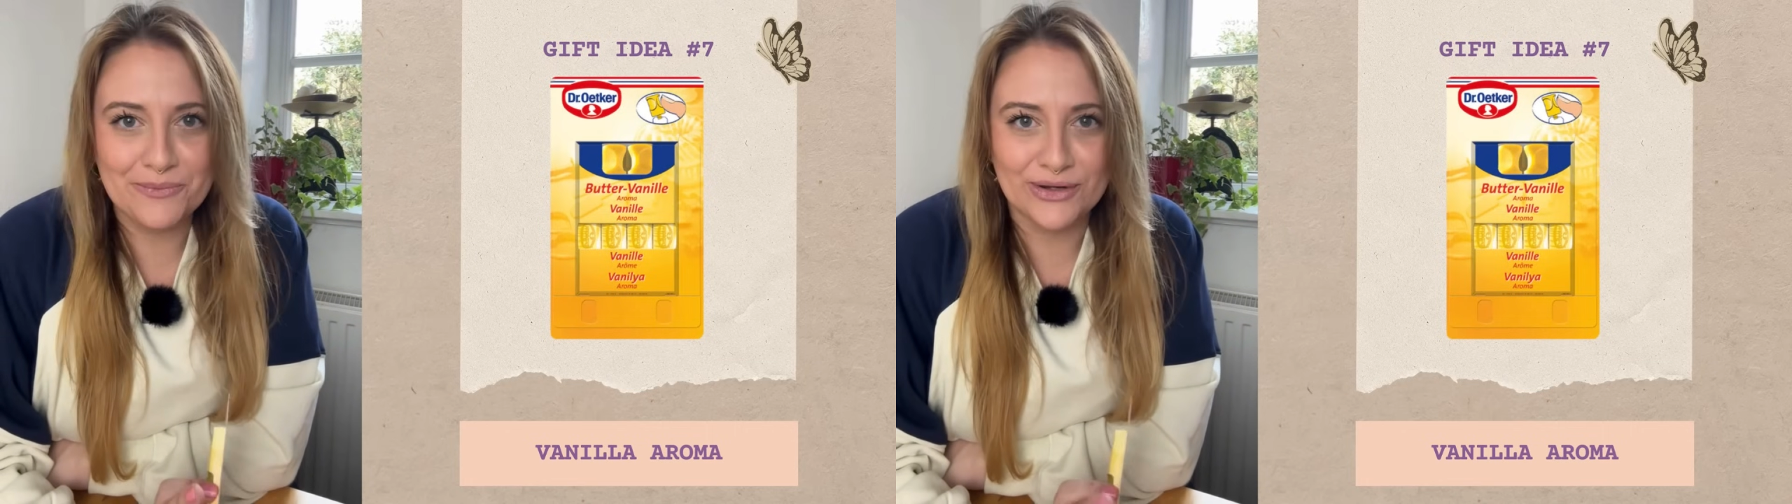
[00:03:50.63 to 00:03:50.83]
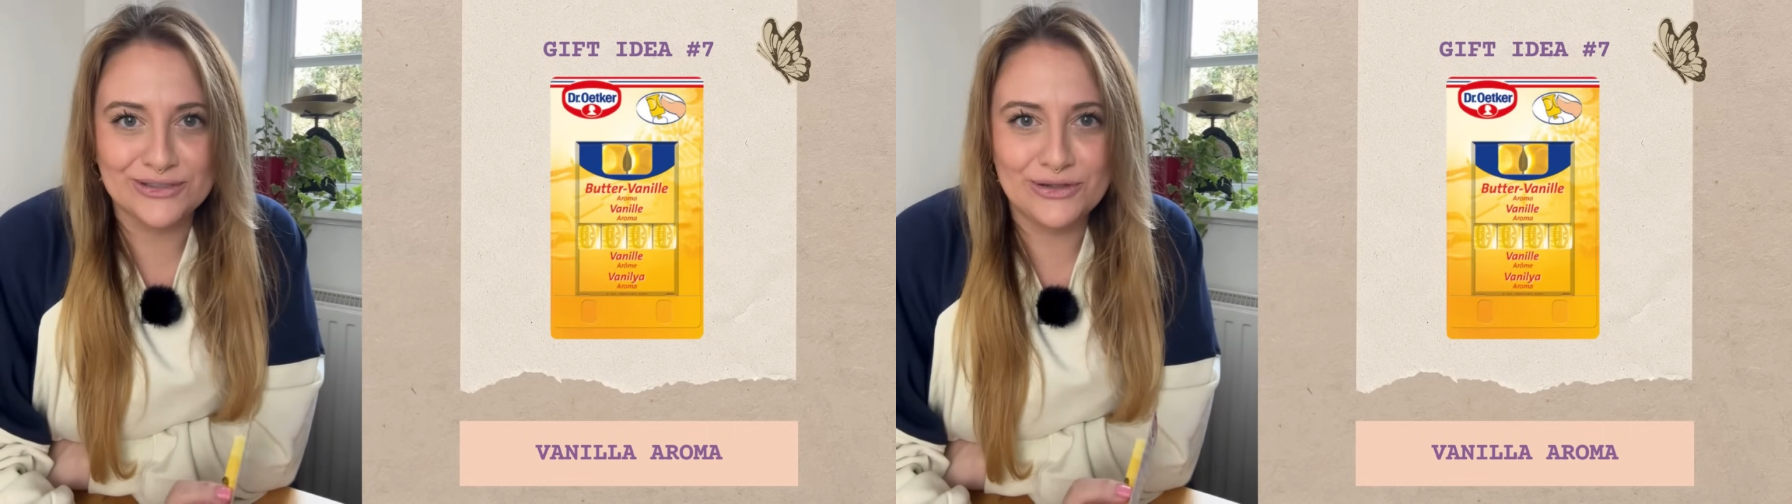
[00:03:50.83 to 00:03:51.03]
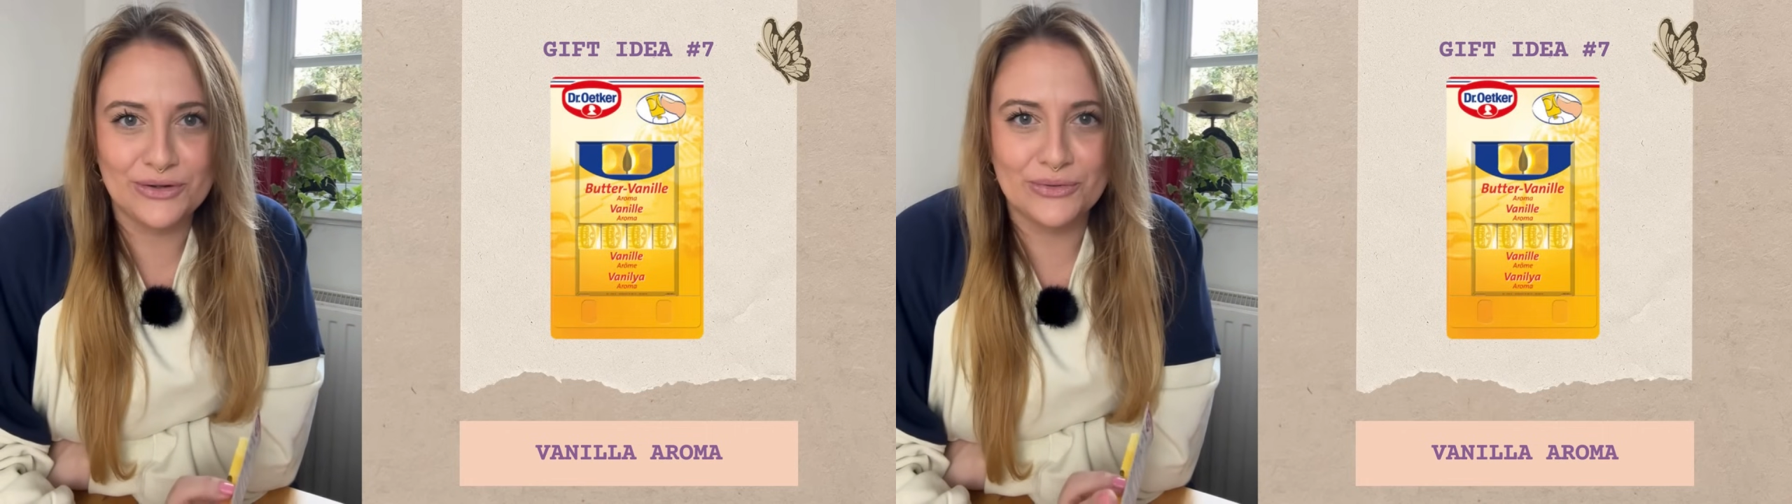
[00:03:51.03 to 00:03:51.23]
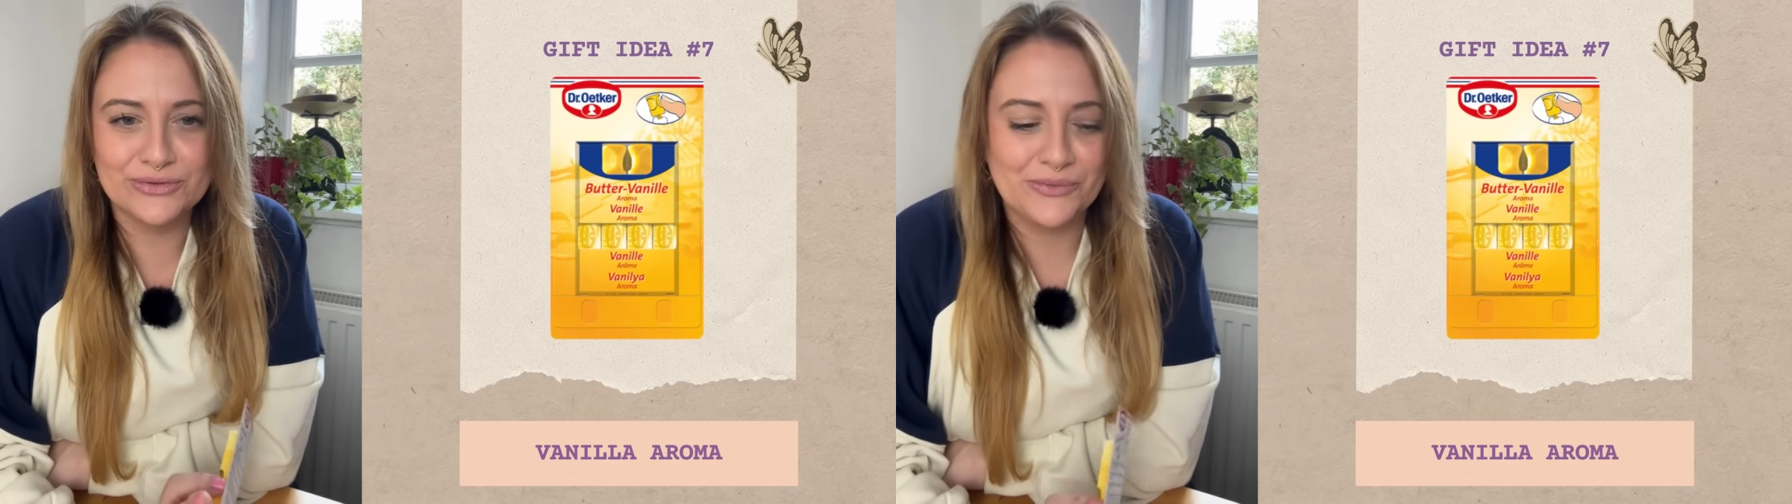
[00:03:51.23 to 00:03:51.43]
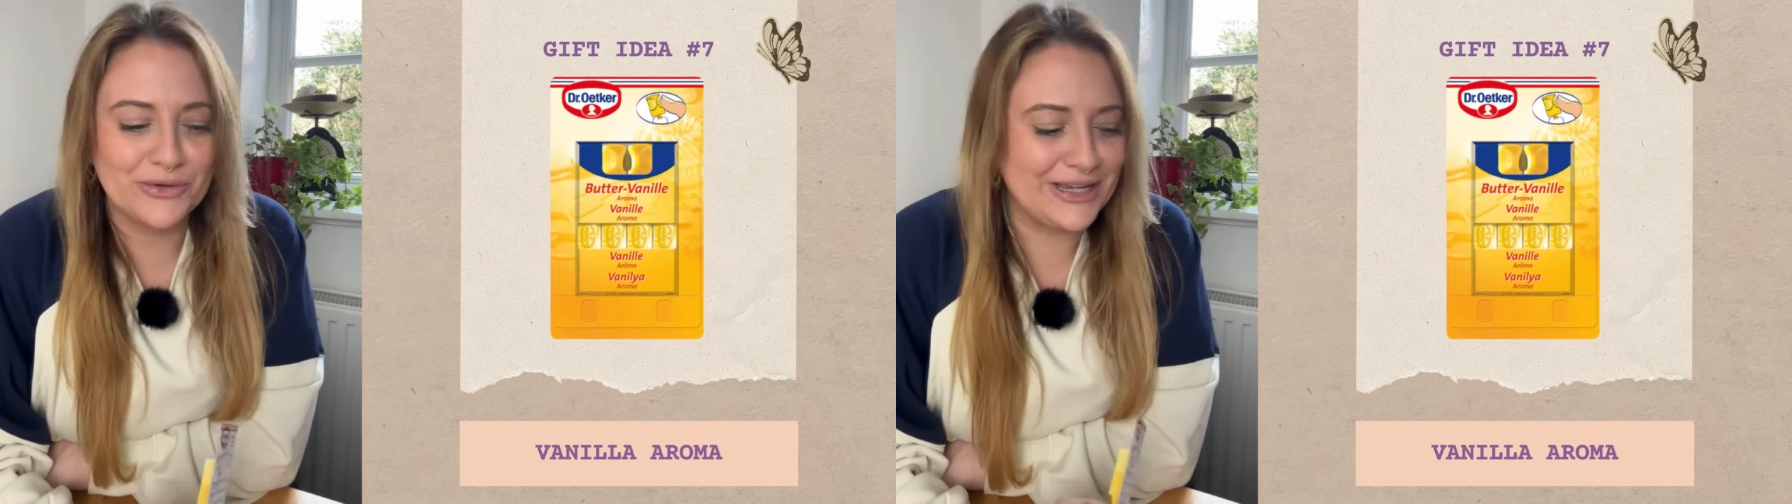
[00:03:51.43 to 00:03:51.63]
point so
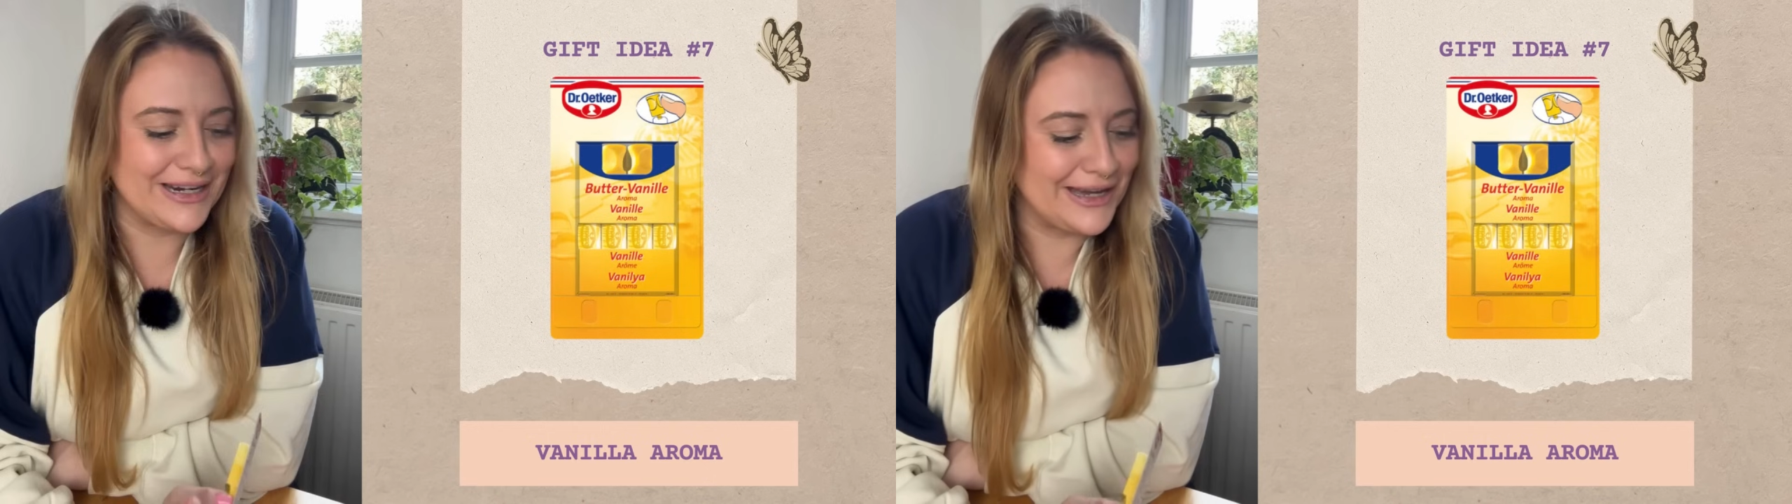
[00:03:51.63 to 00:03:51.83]
someone can